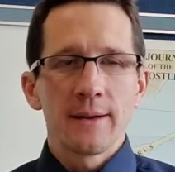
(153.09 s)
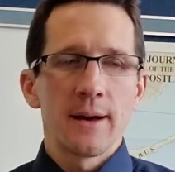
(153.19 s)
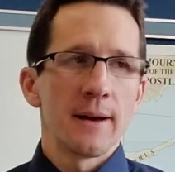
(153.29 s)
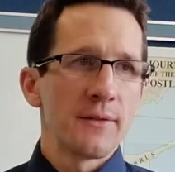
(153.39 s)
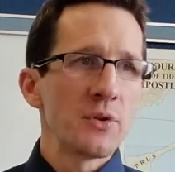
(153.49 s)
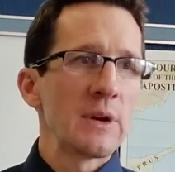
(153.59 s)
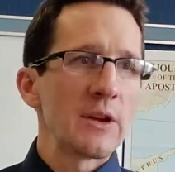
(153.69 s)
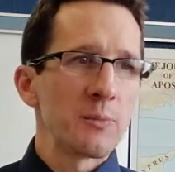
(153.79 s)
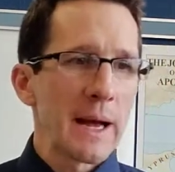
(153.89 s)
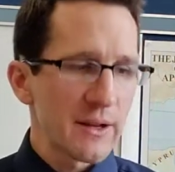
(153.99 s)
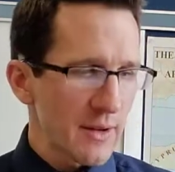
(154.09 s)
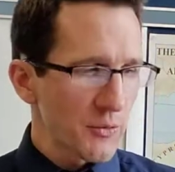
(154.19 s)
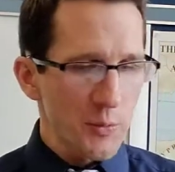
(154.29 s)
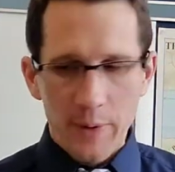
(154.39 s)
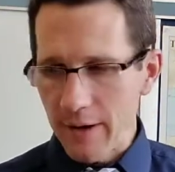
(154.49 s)
A few days back, as I was
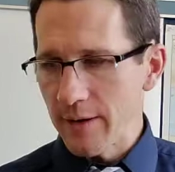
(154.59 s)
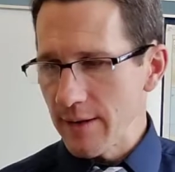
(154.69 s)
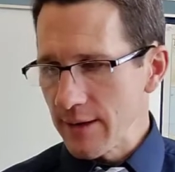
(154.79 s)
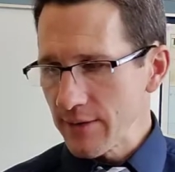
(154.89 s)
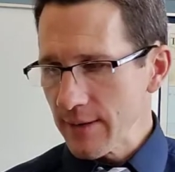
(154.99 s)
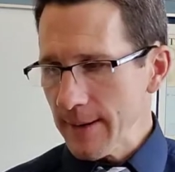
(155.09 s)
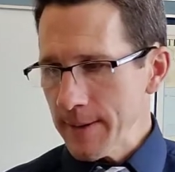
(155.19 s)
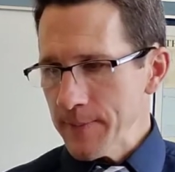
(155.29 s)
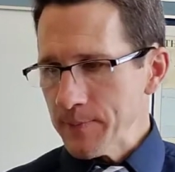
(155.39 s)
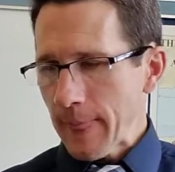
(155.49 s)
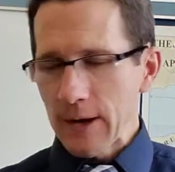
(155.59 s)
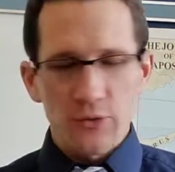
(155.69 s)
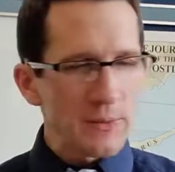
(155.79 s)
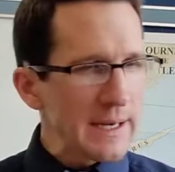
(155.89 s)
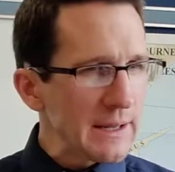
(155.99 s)
preparing this, I
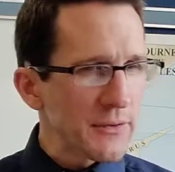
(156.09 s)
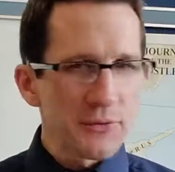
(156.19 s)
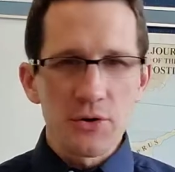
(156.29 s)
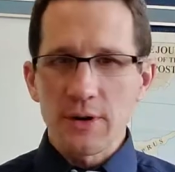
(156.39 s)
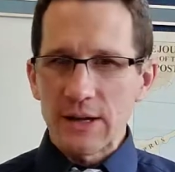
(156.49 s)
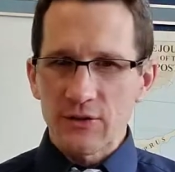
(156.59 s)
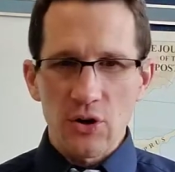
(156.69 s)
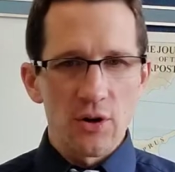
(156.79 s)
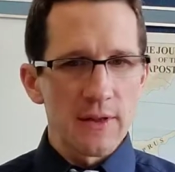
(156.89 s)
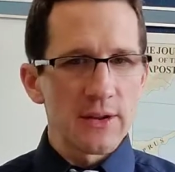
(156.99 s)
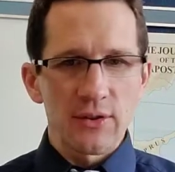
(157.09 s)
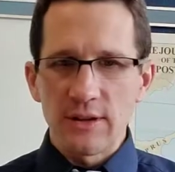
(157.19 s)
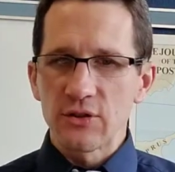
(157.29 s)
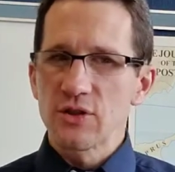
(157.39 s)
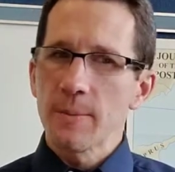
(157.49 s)
was reading through and I saw this, and
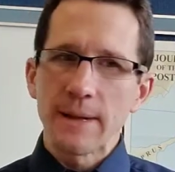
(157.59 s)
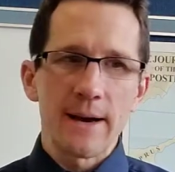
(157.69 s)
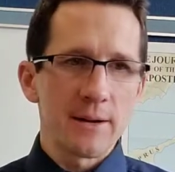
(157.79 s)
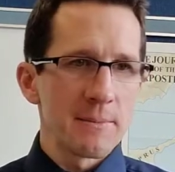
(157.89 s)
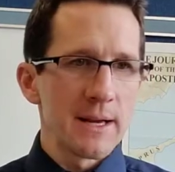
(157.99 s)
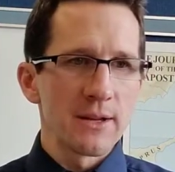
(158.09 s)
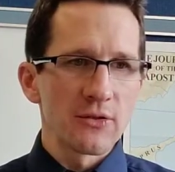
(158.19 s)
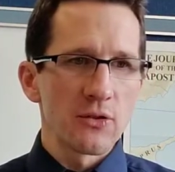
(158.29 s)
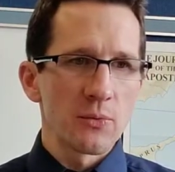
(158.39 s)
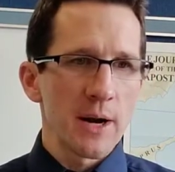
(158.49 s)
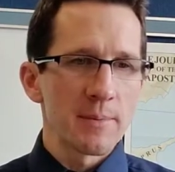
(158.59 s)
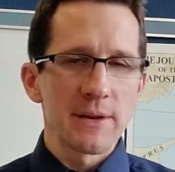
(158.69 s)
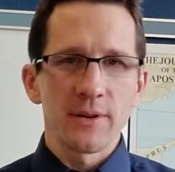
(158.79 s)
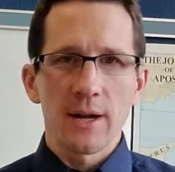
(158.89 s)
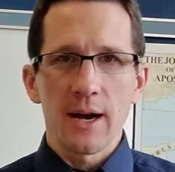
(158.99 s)
this jumped out at me, and this is where I
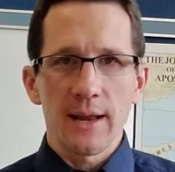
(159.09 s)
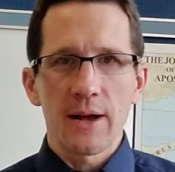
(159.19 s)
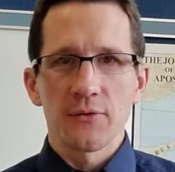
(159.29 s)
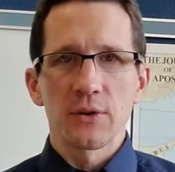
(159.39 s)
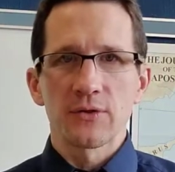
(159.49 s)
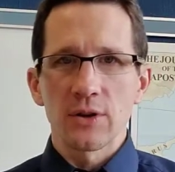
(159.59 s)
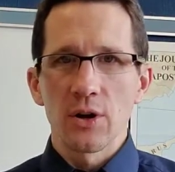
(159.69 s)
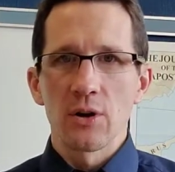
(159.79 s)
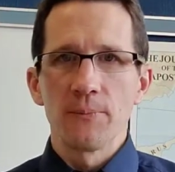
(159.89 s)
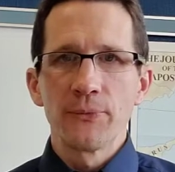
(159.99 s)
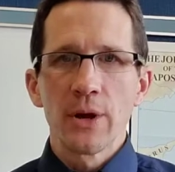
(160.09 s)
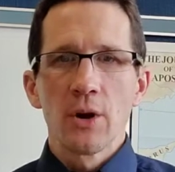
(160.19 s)
believe that God had for us to go.